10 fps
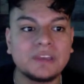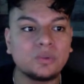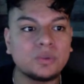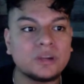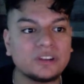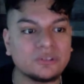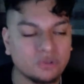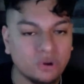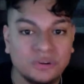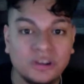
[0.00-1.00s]
We are
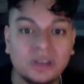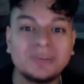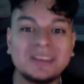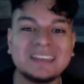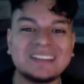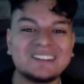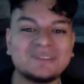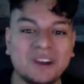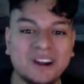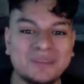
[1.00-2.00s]
grown up in an
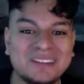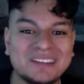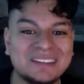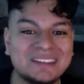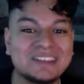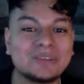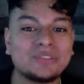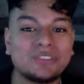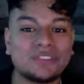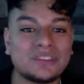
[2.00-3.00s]
environment, in an
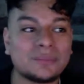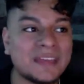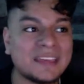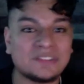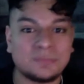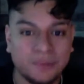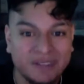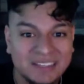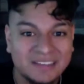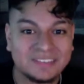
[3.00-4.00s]
ecosystem that is
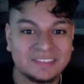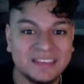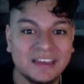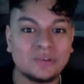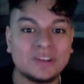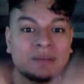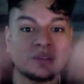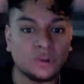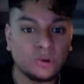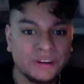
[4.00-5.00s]
bringing us down and
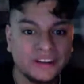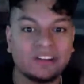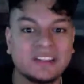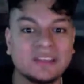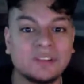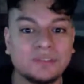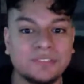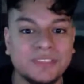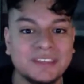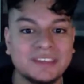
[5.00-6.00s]
lowering our level of
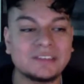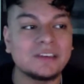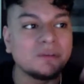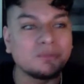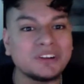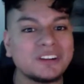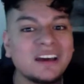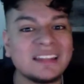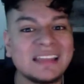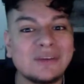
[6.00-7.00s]
thinking. We are not
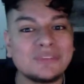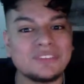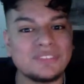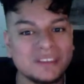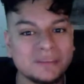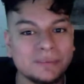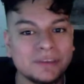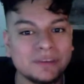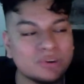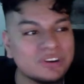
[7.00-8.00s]
allowed to think
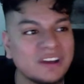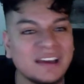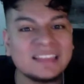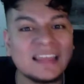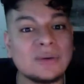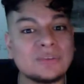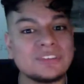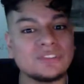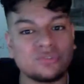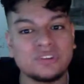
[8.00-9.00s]
big. We are not allowed to
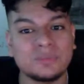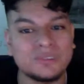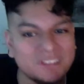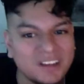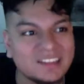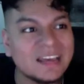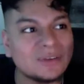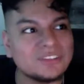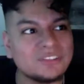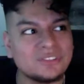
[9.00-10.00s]
dream. We're not
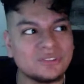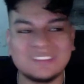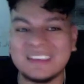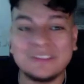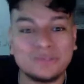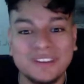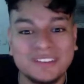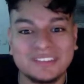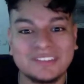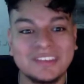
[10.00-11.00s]
allowed to, to take
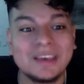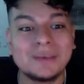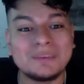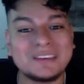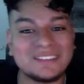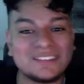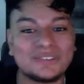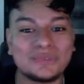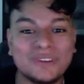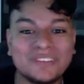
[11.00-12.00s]
risks because they're
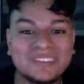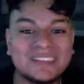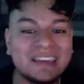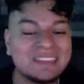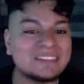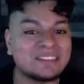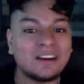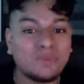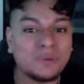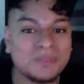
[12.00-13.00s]
too risky and it's
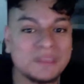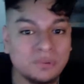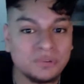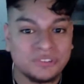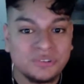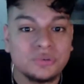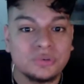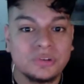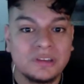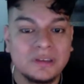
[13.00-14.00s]
not what people do.